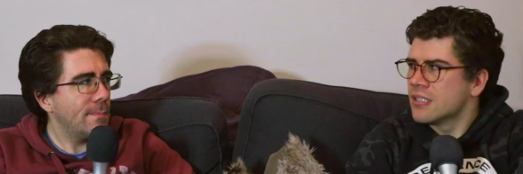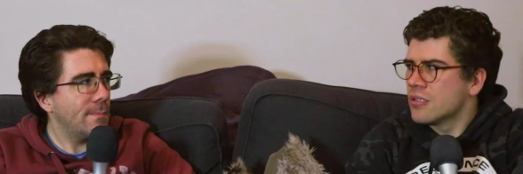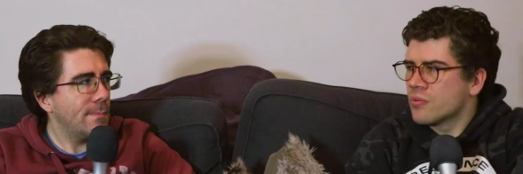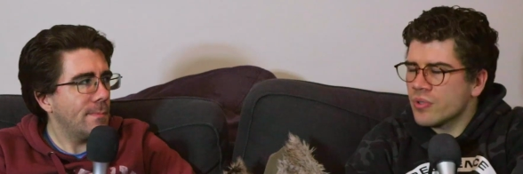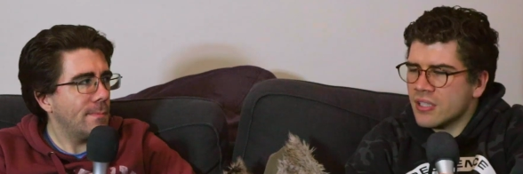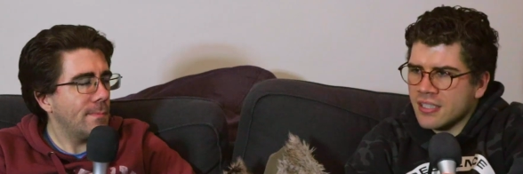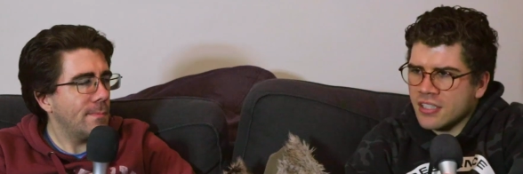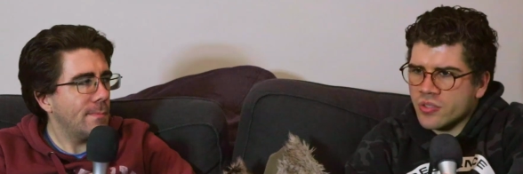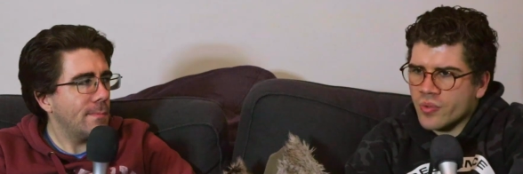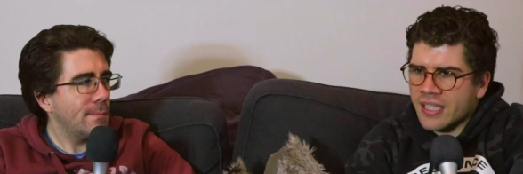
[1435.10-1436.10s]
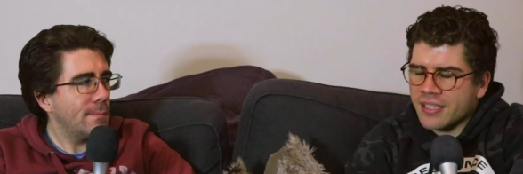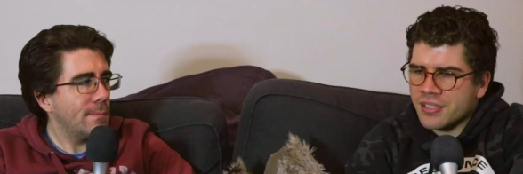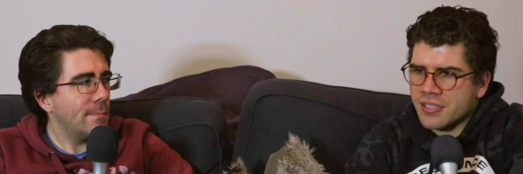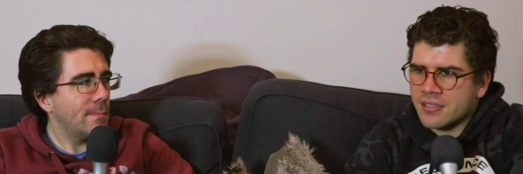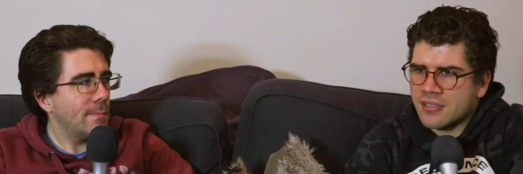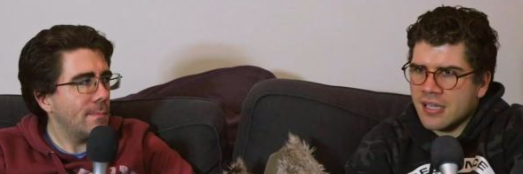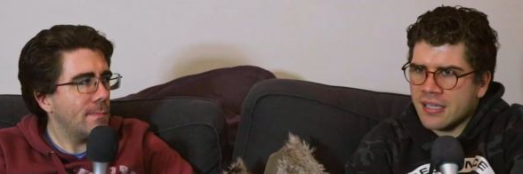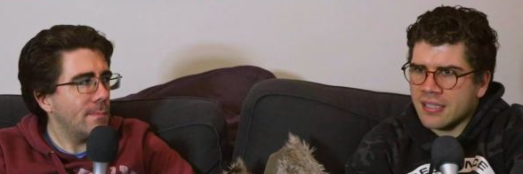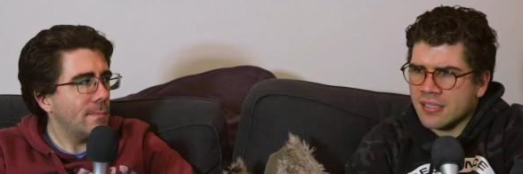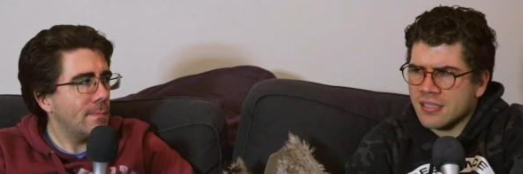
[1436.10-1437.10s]
Speaker 1: But in this one, he just
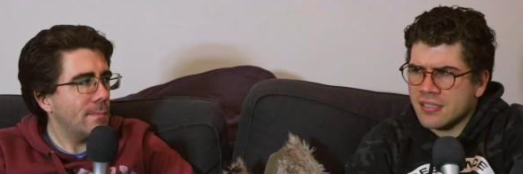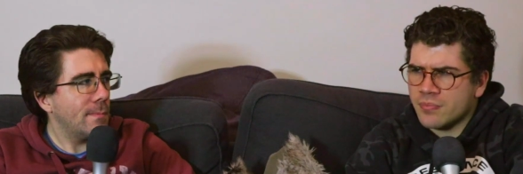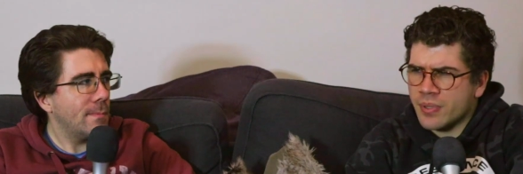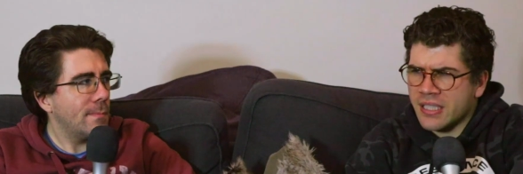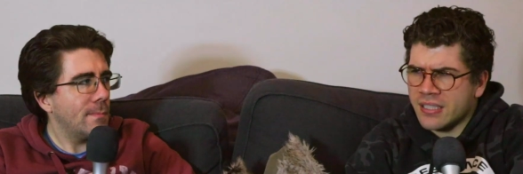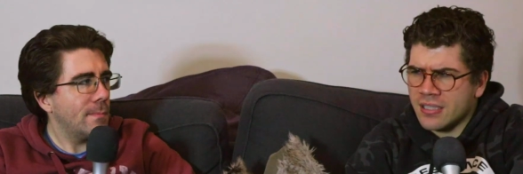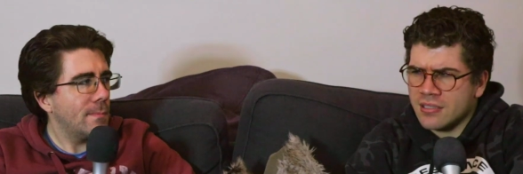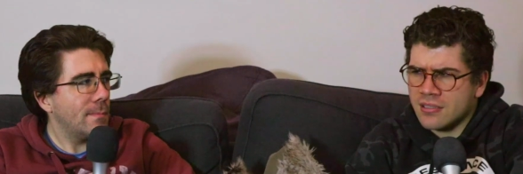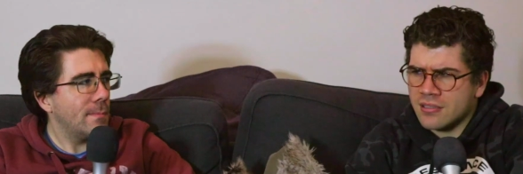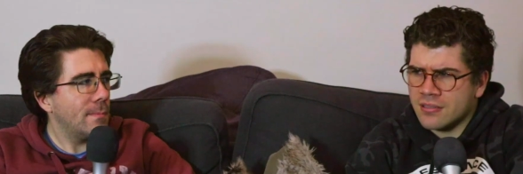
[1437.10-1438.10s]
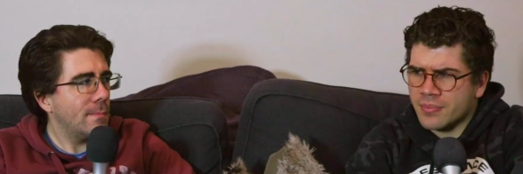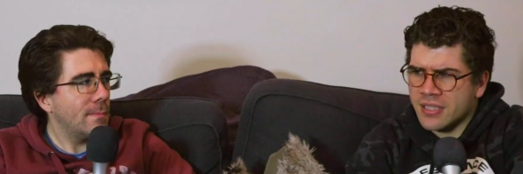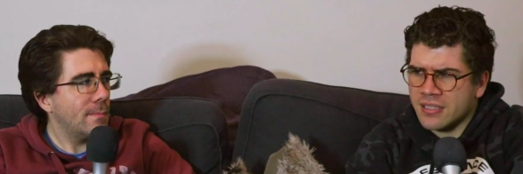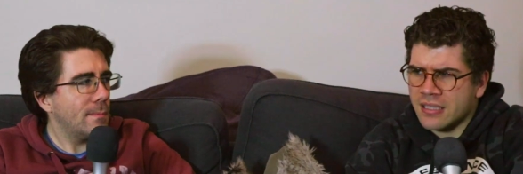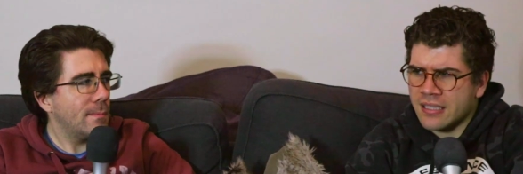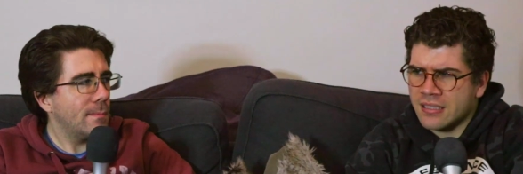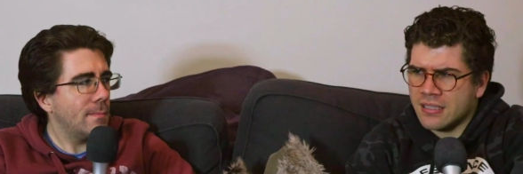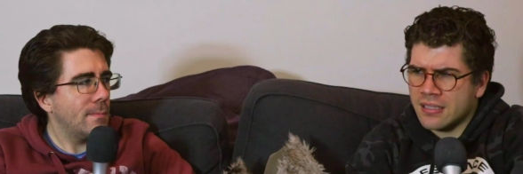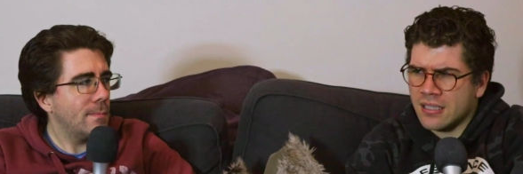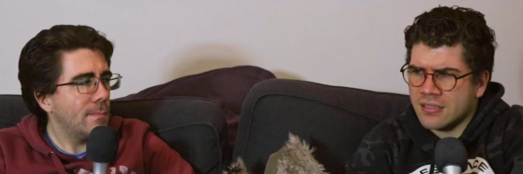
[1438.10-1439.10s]
doesn't, but he does, but he
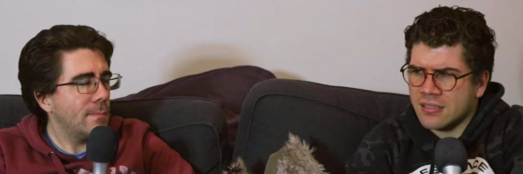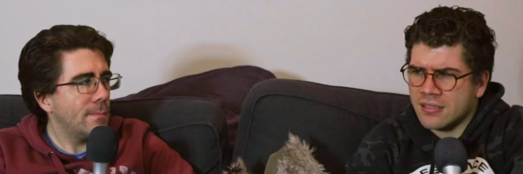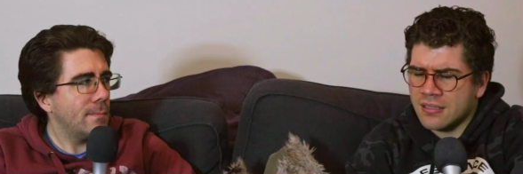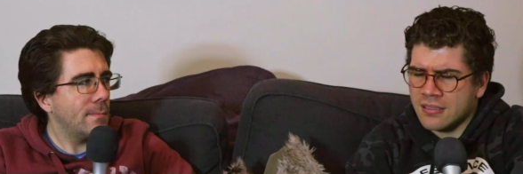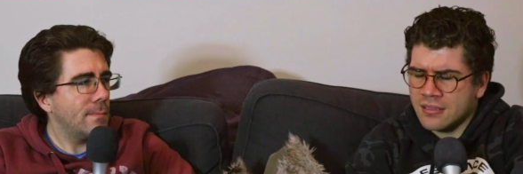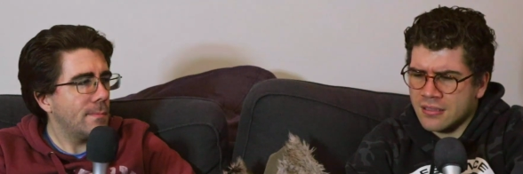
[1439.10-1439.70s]
doesn't,